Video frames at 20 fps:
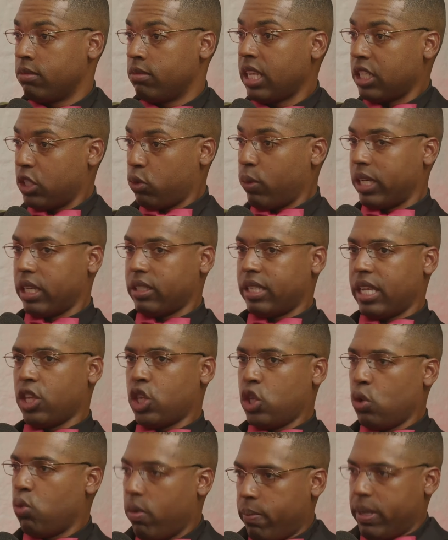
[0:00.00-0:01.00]
This is what they're saying.
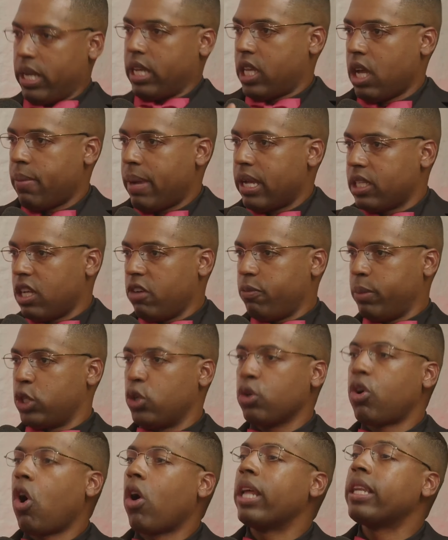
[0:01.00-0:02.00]
You want me to kill myself, but
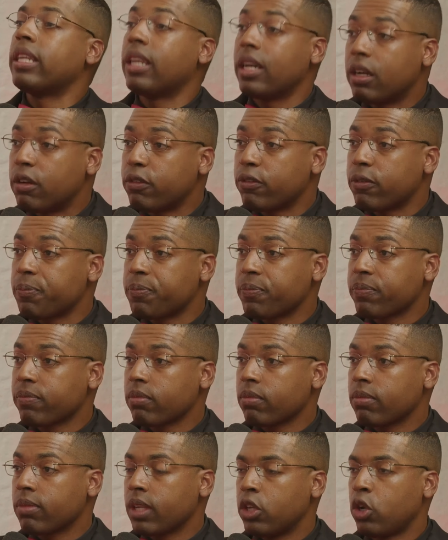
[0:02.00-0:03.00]
you call it love?
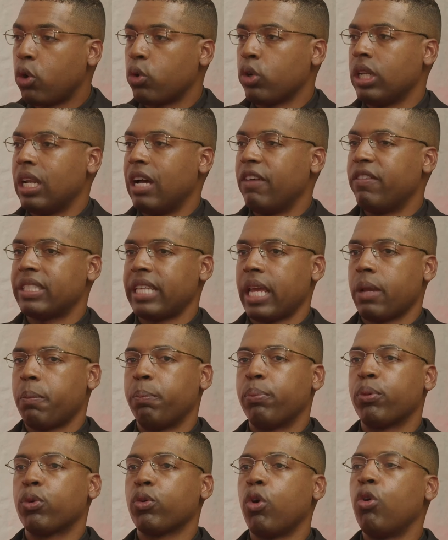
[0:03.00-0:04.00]
Mm-hmm. No, love is a
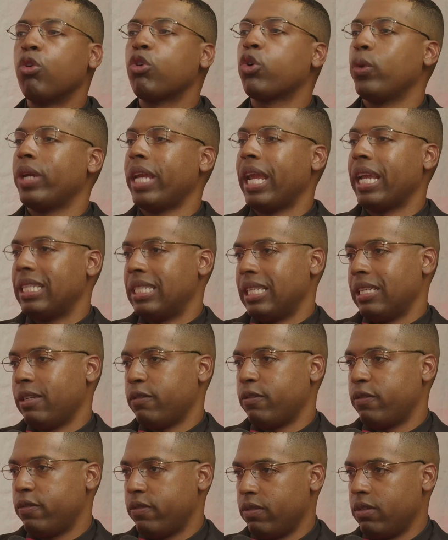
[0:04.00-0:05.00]

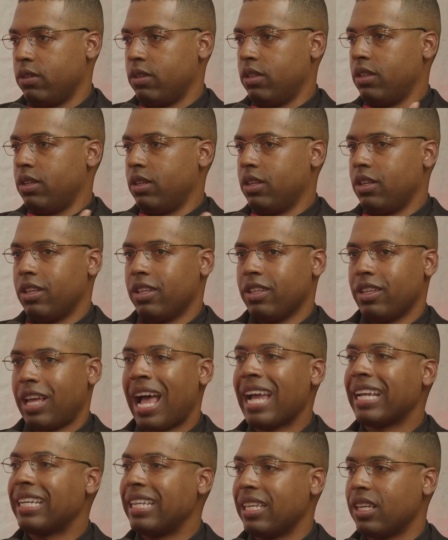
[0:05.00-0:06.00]
procreative
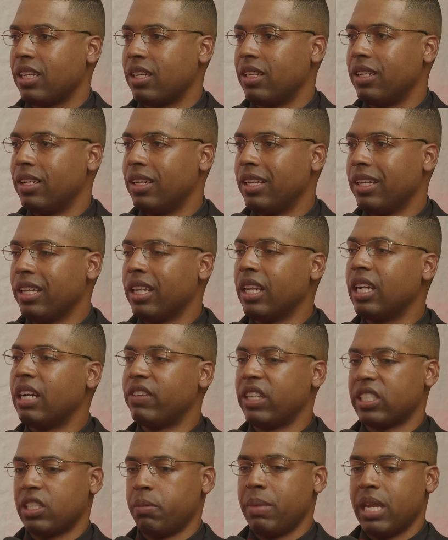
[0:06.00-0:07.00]
idea. Love
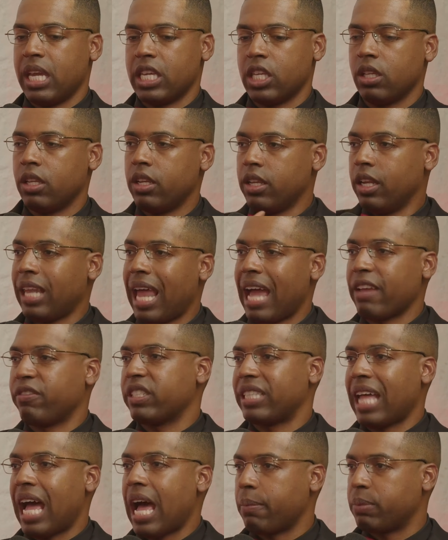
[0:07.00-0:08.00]
doesn't mean life
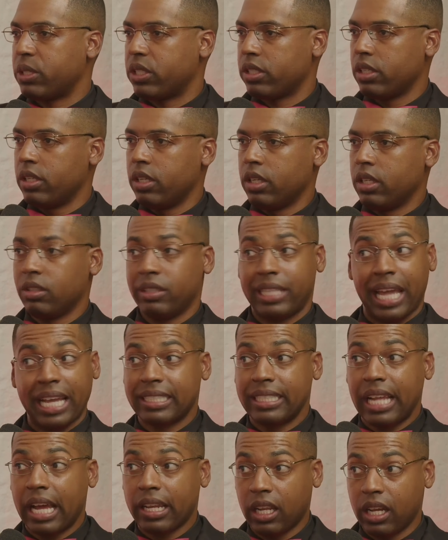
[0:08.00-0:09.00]
stops.
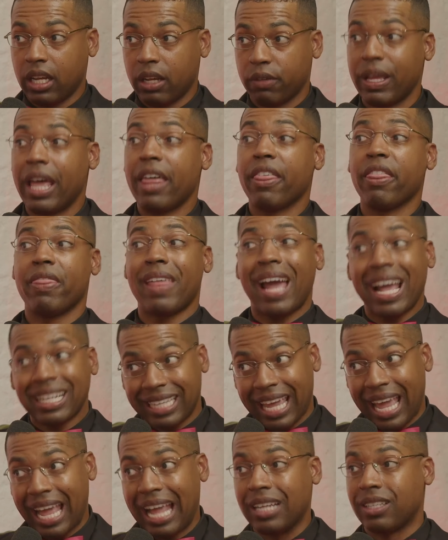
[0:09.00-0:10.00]
That's not love.
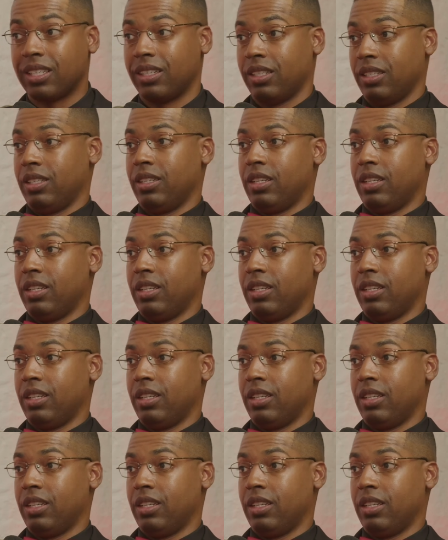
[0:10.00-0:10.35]
That's hate.